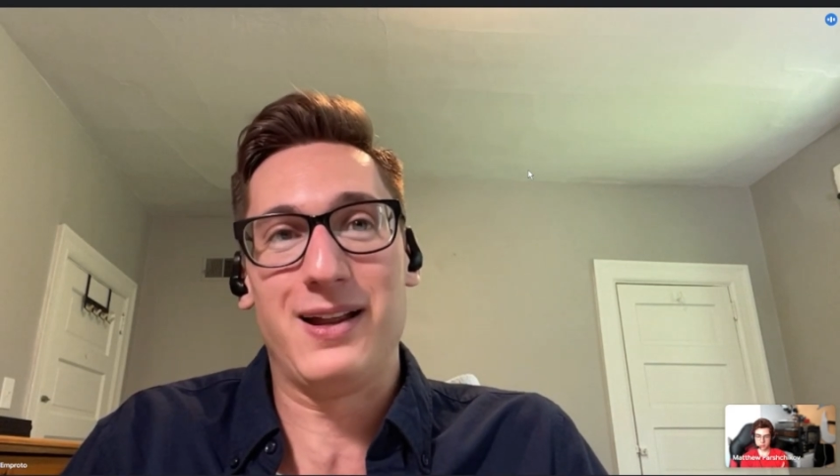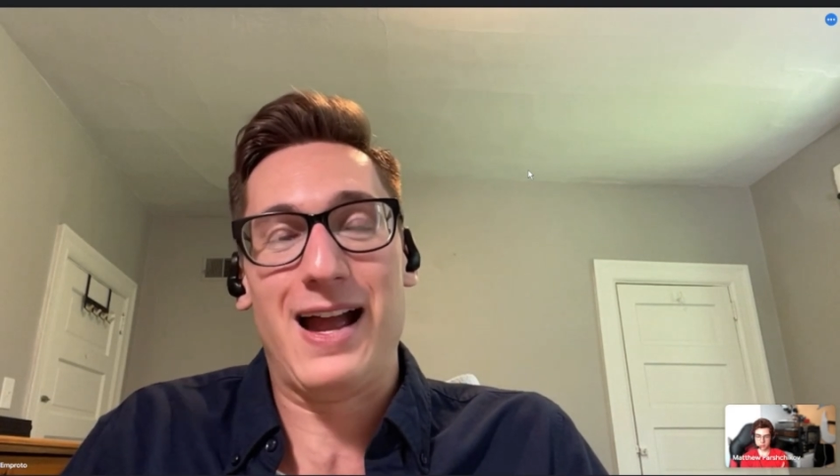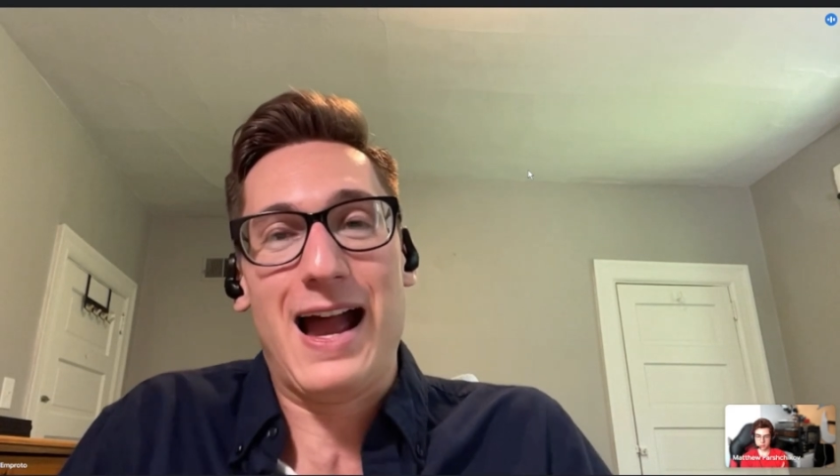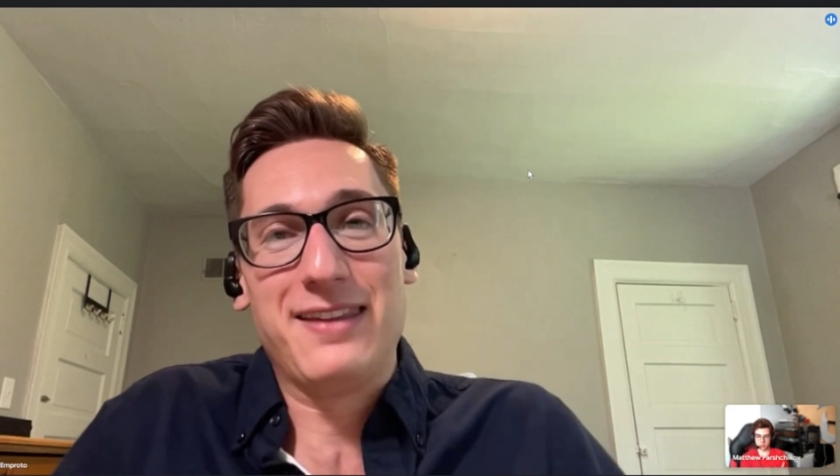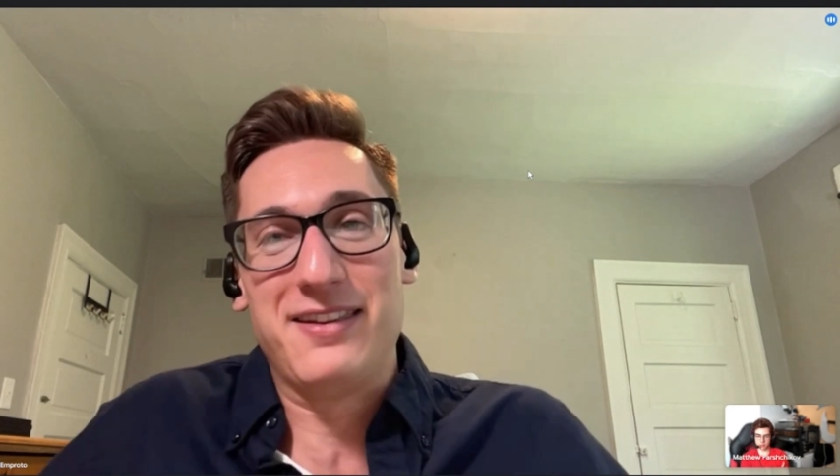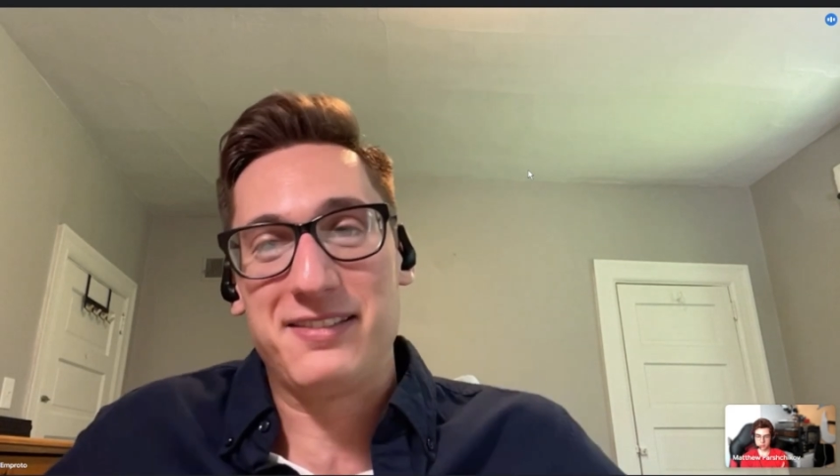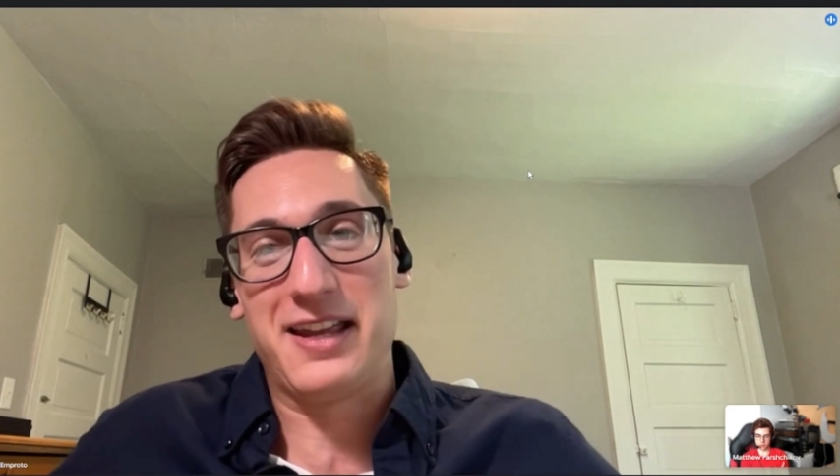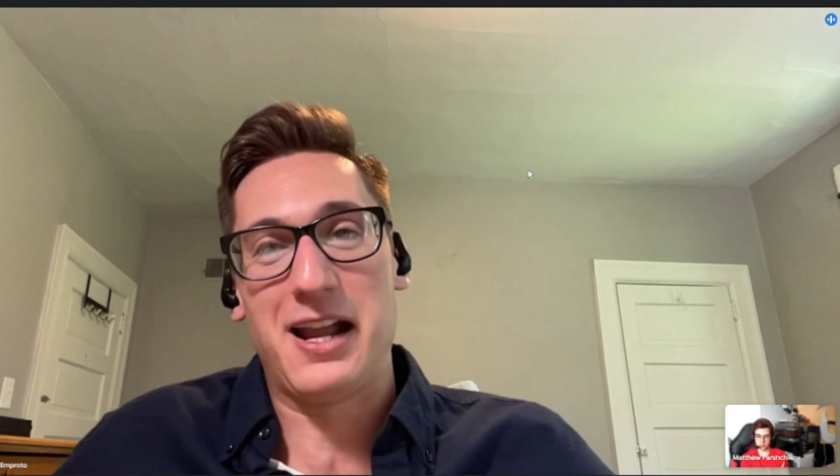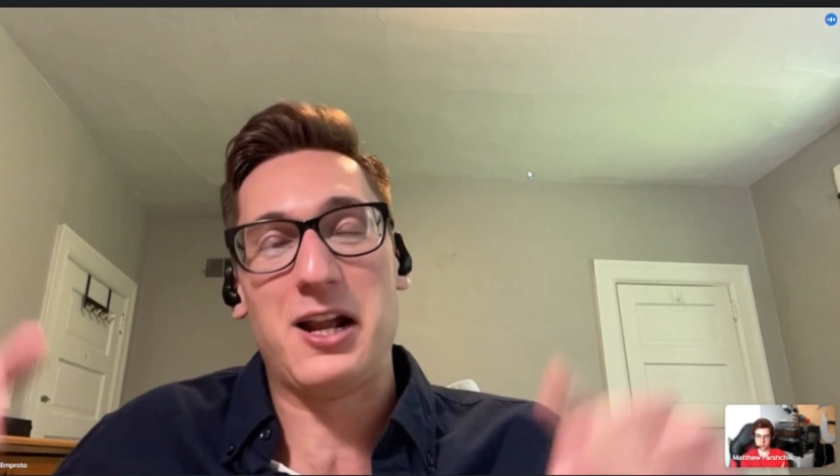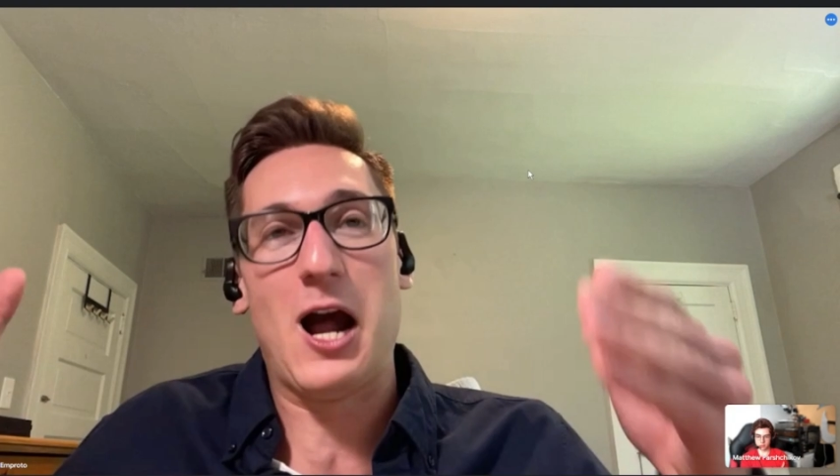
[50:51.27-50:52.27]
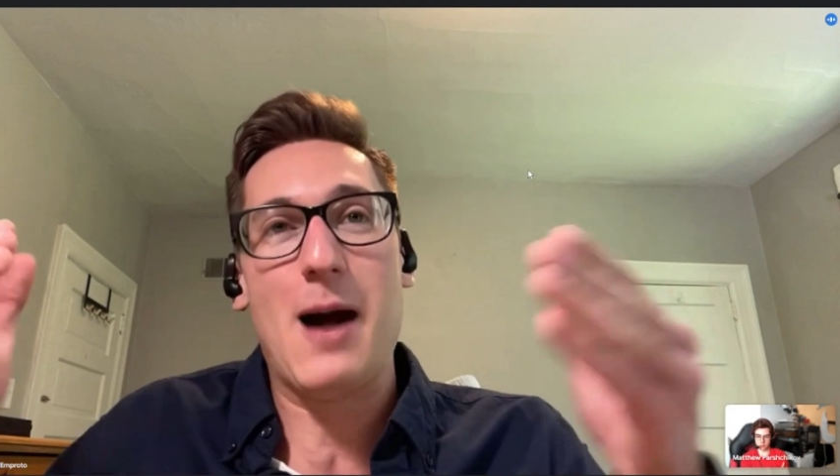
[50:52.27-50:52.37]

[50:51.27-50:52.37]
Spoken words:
but I had this like